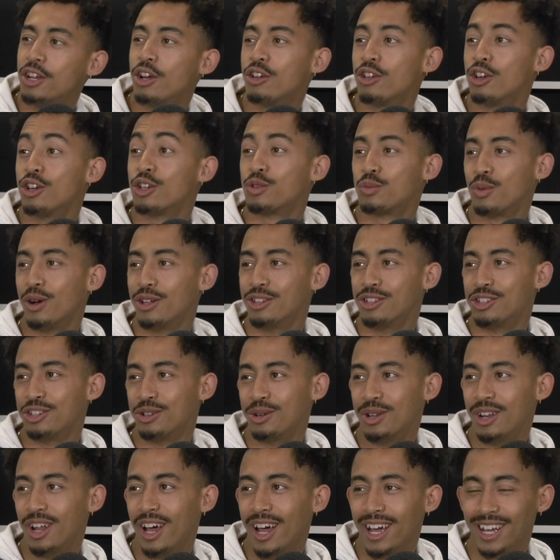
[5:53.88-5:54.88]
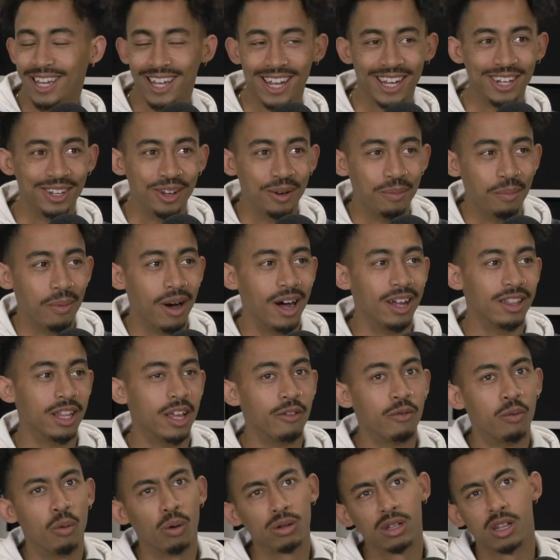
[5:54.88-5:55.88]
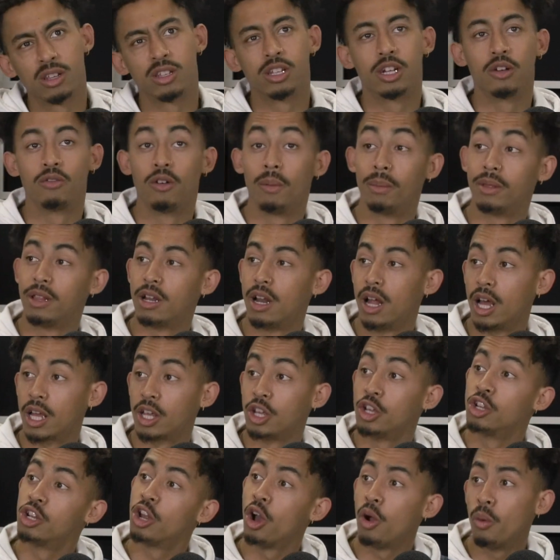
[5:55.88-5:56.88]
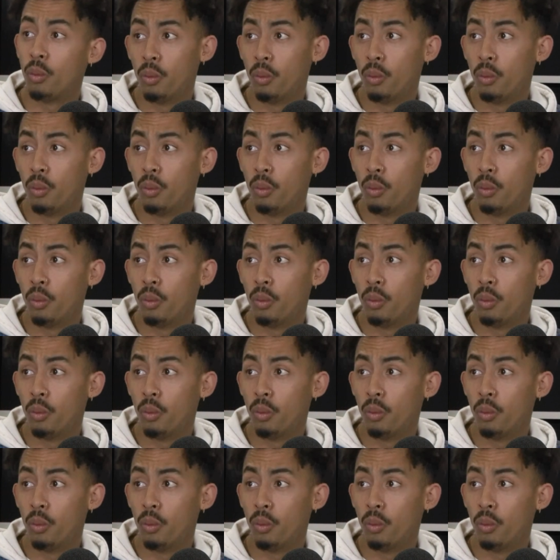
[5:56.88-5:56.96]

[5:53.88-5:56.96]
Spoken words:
You know those ones who are like, in your mind, they've walked into the room and they're like, you know